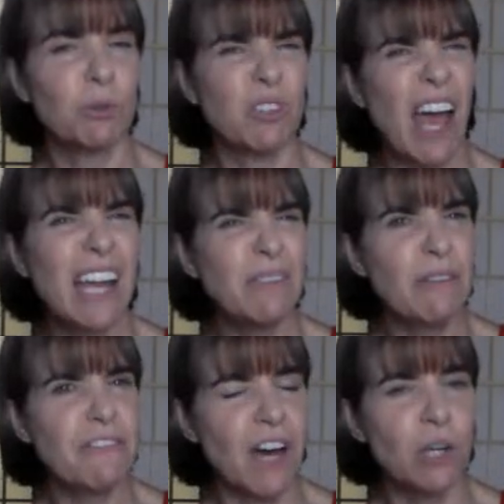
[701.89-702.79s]
So it was kind of
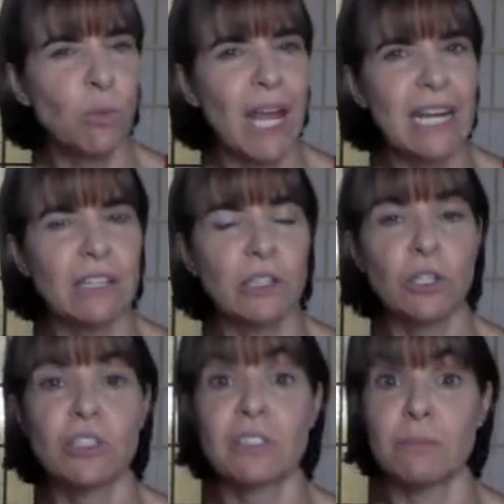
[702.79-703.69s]
a fun way to
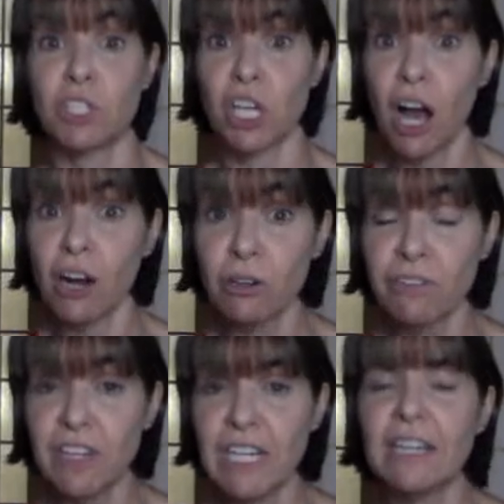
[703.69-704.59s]
learn some
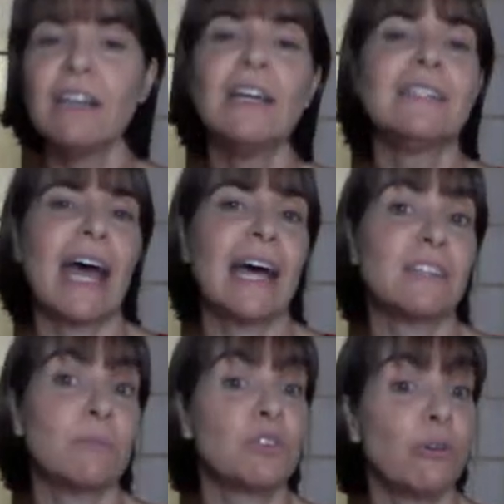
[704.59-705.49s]
geography, to
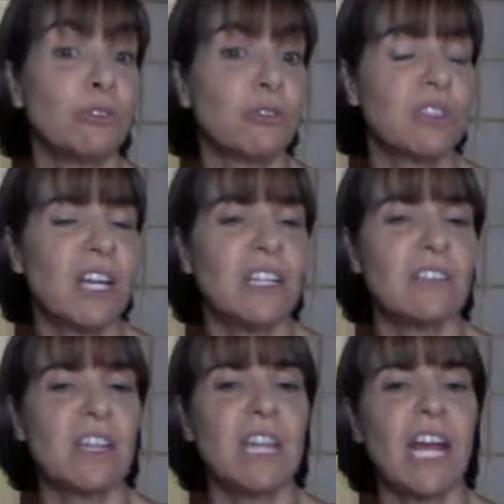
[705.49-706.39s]
add some social
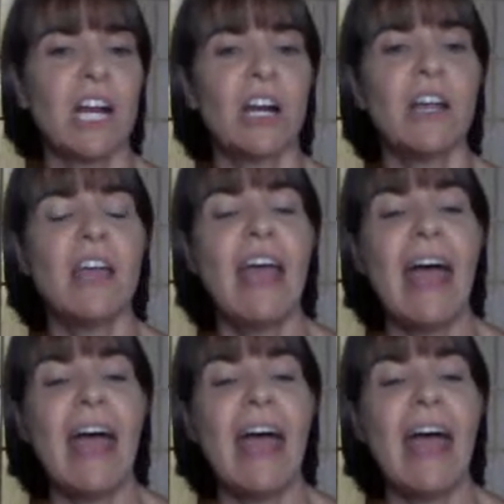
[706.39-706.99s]
studies in there.